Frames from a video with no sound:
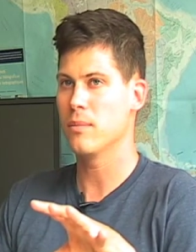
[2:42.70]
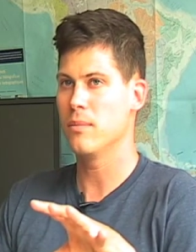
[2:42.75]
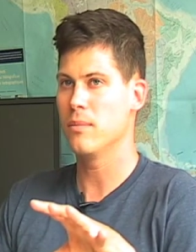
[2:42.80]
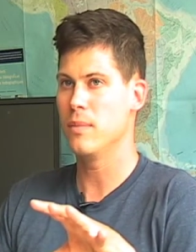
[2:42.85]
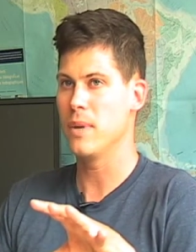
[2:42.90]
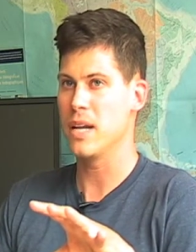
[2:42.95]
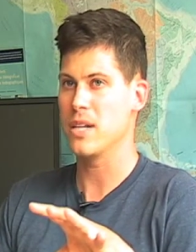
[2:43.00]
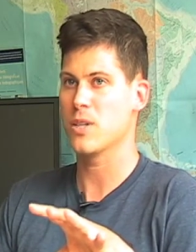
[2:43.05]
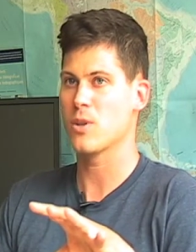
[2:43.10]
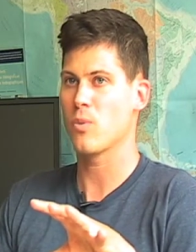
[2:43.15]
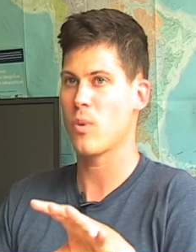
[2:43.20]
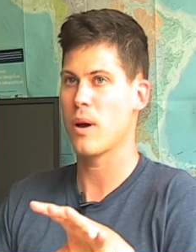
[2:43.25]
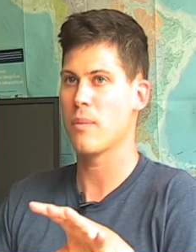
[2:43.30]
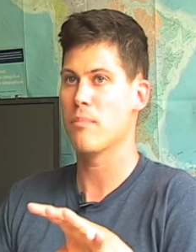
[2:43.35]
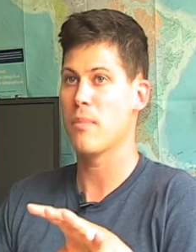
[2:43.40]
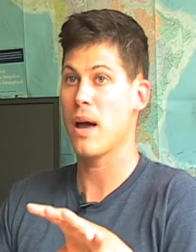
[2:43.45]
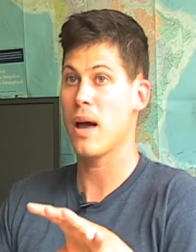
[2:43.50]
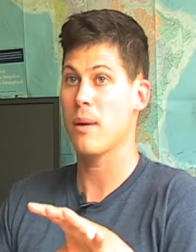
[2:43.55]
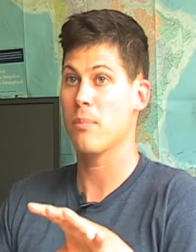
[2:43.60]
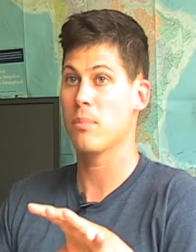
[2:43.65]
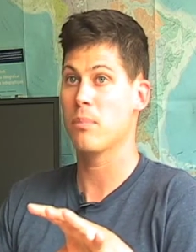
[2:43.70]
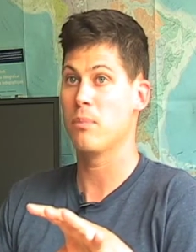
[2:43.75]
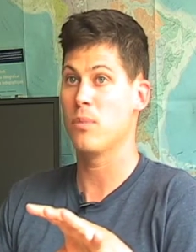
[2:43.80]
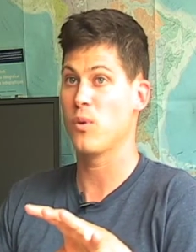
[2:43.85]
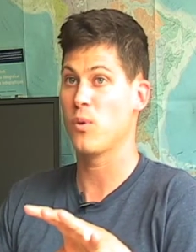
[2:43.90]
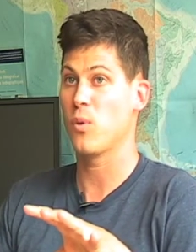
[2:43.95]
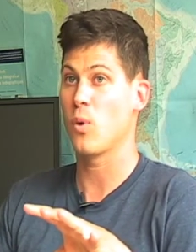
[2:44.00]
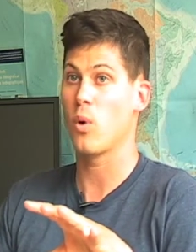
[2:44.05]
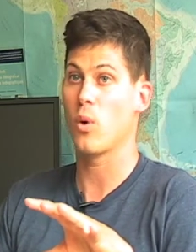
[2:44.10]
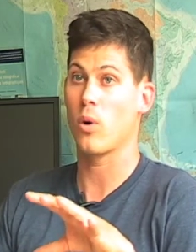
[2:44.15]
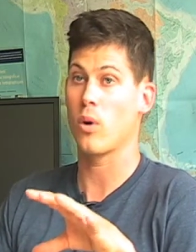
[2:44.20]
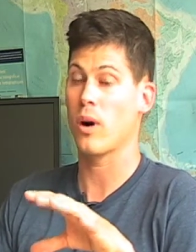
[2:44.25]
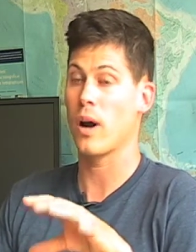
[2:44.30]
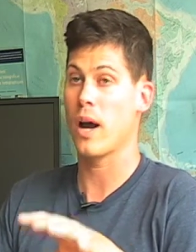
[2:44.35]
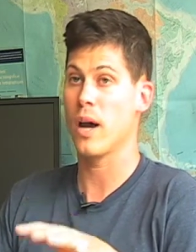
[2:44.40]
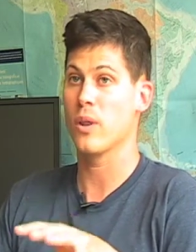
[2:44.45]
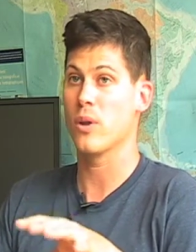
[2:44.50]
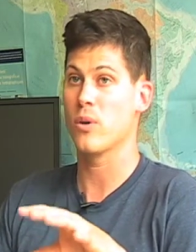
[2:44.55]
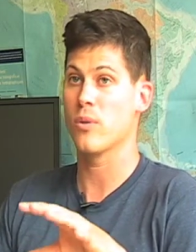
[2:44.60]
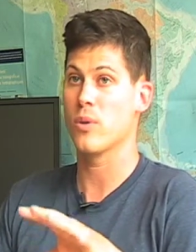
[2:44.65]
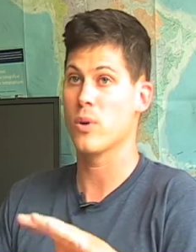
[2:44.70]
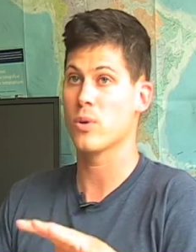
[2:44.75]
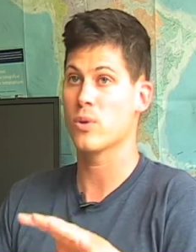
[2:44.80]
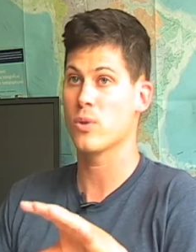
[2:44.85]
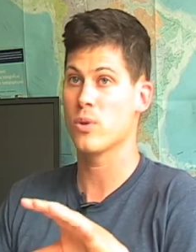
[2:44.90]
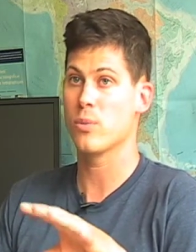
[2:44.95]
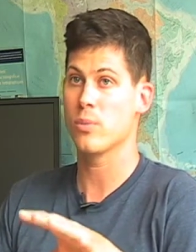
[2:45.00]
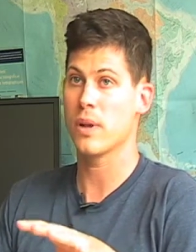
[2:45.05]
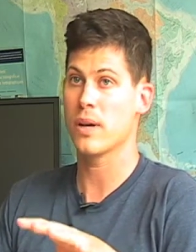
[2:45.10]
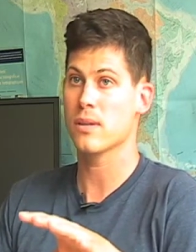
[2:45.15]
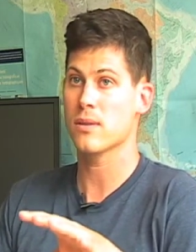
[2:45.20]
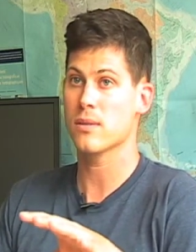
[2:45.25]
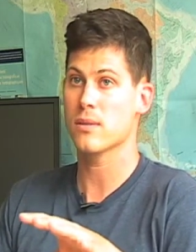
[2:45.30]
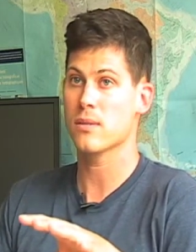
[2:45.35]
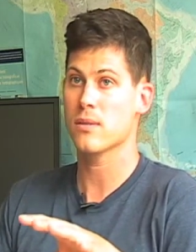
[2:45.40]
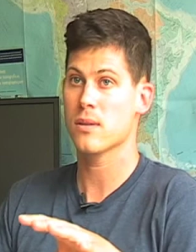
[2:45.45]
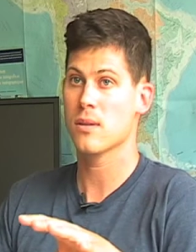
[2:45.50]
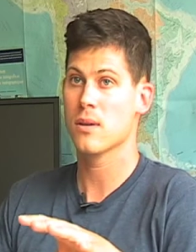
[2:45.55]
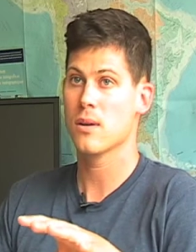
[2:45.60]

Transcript: nationwide map before either of those two places.